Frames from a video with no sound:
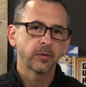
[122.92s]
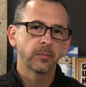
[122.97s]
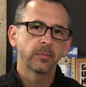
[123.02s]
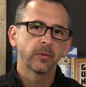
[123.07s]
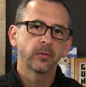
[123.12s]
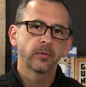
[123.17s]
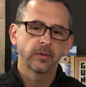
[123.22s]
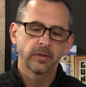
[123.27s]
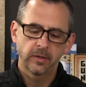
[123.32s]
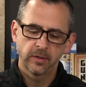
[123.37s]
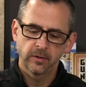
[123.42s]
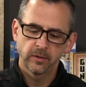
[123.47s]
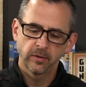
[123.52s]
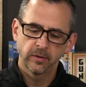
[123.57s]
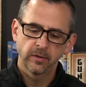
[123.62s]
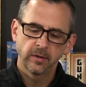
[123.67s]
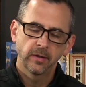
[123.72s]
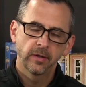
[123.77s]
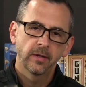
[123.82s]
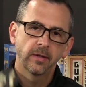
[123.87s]
component
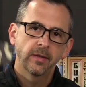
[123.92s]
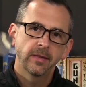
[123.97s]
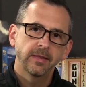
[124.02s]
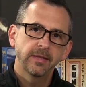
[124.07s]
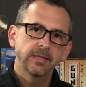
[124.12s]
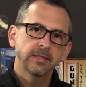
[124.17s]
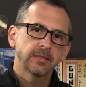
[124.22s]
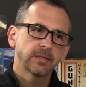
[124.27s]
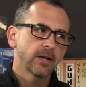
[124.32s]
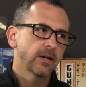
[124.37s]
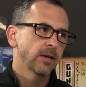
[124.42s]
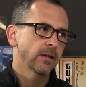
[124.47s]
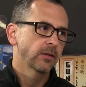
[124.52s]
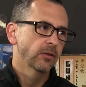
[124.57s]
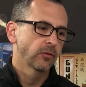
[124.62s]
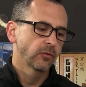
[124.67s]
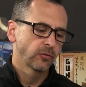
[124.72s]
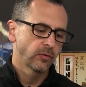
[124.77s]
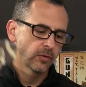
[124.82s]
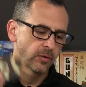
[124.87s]
here, these
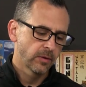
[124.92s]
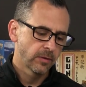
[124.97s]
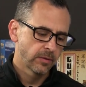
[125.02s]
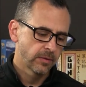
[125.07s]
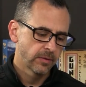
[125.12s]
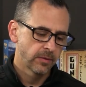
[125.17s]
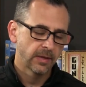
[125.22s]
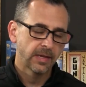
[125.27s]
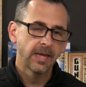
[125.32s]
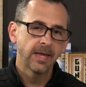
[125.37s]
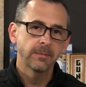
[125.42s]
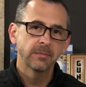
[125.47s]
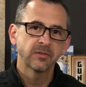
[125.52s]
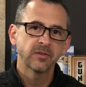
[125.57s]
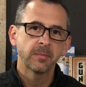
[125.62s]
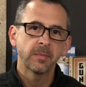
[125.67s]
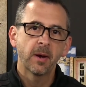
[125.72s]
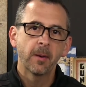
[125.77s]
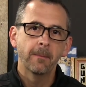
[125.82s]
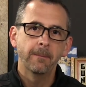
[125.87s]
tiles. The game is
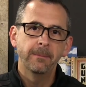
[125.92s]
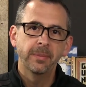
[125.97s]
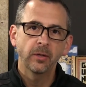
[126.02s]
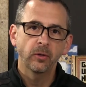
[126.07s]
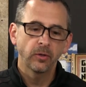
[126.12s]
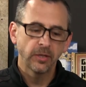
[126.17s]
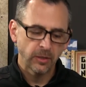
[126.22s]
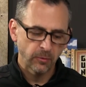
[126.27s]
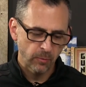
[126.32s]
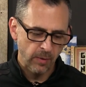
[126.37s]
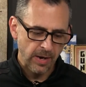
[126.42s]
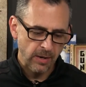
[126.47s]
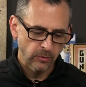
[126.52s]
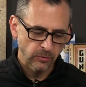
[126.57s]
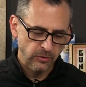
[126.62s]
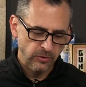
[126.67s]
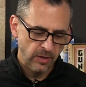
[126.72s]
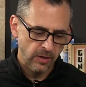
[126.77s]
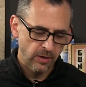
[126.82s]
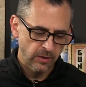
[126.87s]
about building
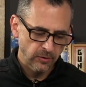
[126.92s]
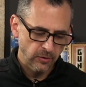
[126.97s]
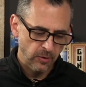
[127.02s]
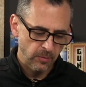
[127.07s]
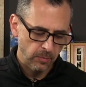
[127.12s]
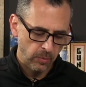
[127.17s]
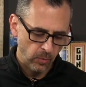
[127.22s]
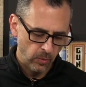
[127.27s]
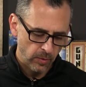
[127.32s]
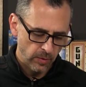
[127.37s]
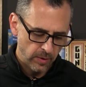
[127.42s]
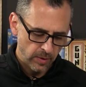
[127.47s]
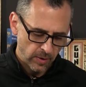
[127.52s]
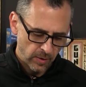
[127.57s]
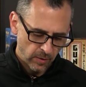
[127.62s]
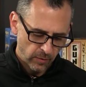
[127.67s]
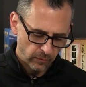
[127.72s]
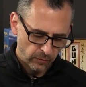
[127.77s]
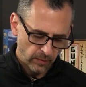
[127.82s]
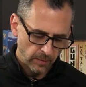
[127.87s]
routes on your board
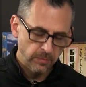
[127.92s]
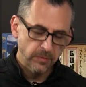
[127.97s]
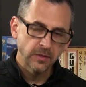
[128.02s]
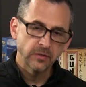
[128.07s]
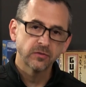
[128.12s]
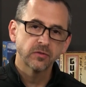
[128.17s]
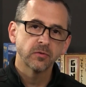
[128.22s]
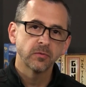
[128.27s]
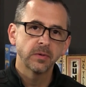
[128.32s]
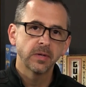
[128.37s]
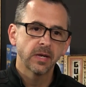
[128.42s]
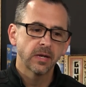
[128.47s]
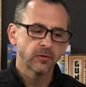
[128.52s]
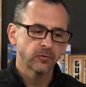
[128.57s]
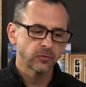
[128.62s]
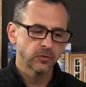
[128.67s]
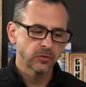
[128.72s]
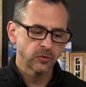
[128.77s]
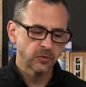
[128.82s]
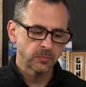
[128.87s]
from these three
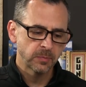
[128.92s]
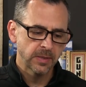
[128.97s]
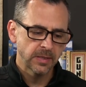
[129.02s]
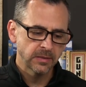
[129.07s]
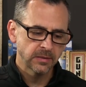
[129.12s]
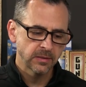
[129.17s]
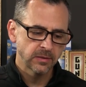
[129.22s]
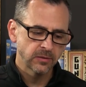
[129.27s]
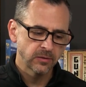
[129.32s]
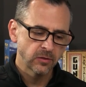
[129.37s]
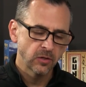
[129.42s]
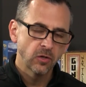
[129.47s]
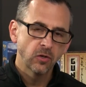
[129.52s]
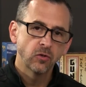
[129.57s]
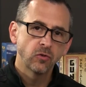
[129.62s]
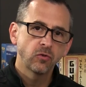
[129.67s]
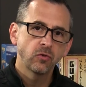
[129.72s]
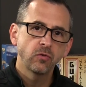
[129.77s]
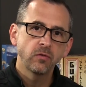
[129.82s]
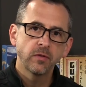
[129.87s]
entrance spaces
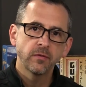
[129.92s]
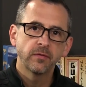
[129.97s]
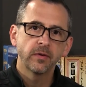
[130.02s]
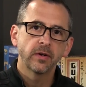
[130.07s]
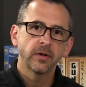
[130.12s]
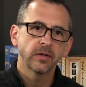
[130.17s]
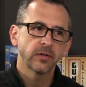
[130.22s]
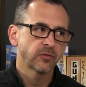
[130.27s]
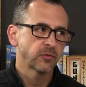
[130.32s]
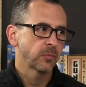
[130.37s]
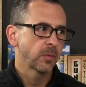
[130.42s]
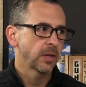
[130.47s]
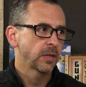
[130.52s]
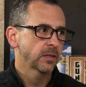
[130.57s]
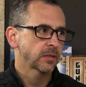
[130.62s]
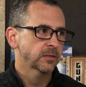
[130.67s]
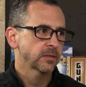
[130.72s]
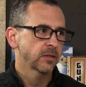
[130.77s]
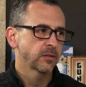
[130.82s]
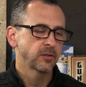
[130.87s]
to the various
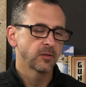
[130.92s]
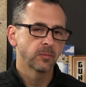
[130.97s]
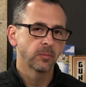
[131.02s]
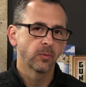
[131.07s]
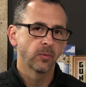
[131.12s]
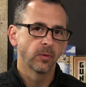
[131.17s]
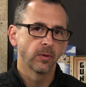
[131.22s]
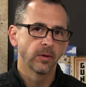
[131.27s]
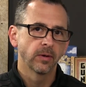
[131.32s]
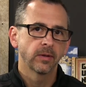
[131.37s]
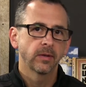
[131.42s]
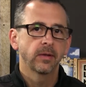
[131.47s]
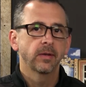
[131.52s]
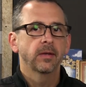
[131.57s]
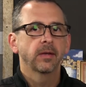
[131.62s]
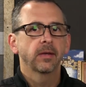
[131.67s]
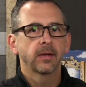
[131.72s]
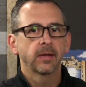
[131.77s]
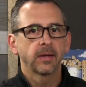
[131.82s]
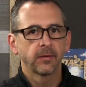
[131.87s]
relics on your board.
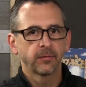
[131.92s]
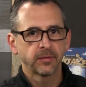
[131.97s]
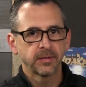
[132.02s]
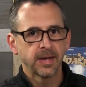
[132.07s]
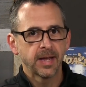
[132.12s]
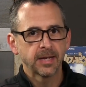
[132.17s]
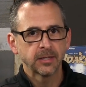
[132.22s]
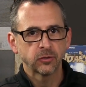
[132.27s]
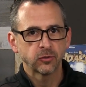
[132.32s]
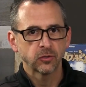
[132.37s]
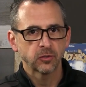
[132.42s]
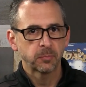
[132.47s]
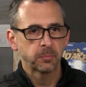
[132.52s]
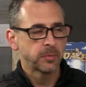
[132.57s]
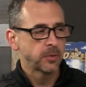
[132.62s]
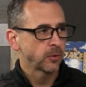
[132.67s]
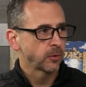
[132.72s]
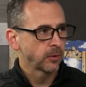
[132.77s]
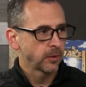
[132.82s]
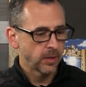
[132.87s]
It's not just
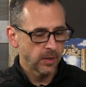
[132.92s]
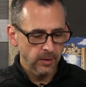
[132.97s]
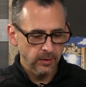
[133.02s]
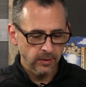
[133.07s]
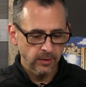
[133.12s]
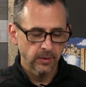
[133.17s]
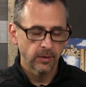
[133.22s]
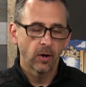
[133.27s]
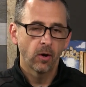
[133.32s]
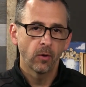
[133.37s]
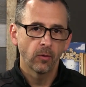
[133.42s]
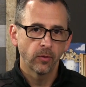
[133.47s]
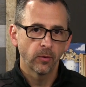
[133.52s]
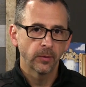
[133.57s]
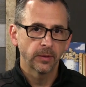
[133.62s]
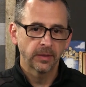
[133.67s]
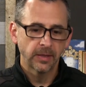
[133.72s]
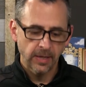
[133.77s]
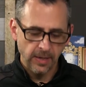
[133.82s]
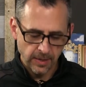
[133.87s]
pure luck, although
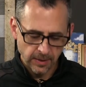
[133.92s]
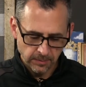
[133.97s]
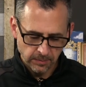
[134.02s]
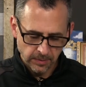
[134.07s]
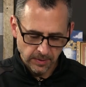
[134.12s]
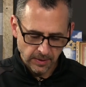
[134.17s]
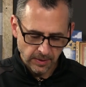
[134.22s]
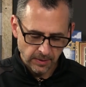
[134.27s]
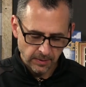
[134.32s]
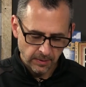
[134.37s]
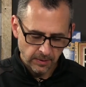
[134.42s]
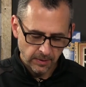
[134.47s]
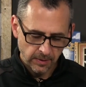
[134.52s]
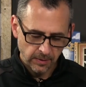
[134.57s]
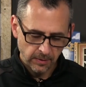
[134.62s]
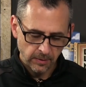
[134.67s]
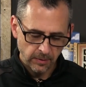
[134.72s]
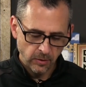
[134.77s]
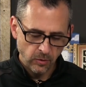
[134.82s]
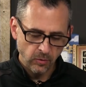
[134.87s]
it can be,
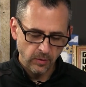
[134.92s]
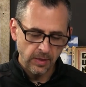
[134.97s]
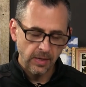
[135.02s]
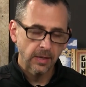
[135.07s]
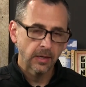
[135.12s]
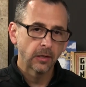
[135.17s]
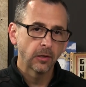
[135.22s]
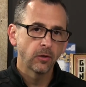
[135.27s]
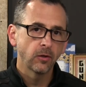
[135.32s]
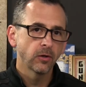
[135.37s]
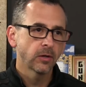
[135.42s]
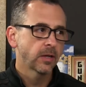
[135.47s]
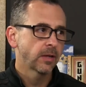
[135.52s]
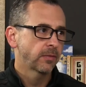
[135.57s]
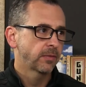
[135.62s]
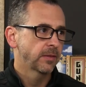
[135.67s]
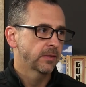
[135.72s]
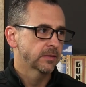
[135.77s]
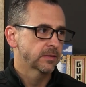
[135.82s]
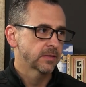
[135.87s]
you can look
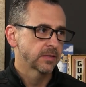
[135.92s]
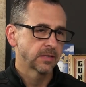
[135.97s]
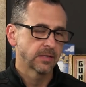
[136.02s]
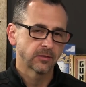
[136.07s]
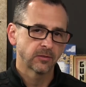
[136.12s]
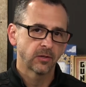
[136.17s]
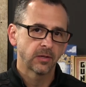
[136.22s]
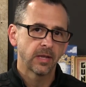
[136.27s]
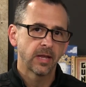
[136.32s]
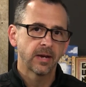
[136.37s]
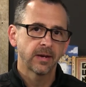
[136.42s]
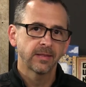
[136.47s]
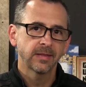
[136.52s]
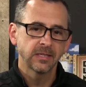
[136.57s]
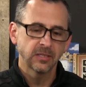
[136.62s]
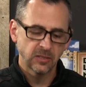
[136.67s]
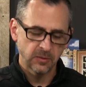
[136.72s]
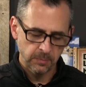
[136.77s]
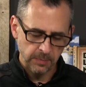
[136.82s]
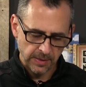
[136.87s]
at these things. A lot of
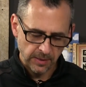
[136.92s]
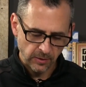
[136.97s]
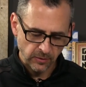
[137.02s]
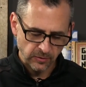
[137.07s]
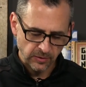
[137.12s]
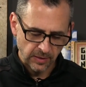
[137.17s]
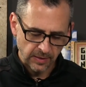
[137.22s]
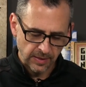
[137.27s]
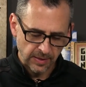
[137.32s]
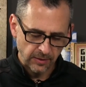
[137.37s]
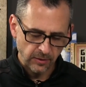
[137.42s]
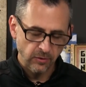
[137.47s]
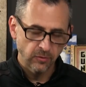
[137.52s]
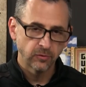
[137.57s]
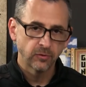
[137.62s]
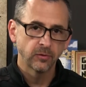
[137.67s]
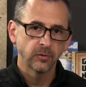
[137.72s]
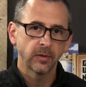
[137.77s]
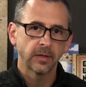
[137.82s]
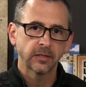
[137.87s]
these spells allow you
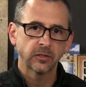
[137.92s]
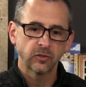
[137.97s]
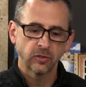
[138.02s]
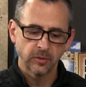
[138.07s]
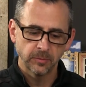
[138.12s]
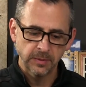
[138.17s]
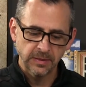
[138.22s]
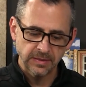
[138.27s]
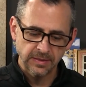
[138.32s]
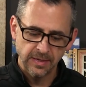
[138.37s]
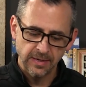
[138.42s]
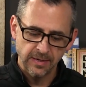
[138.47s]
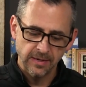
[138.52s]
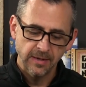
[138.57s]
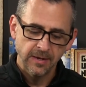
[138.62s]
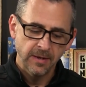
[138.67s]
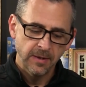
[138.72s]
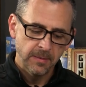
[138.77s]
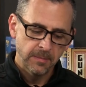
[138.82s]
to, like Jeremy said,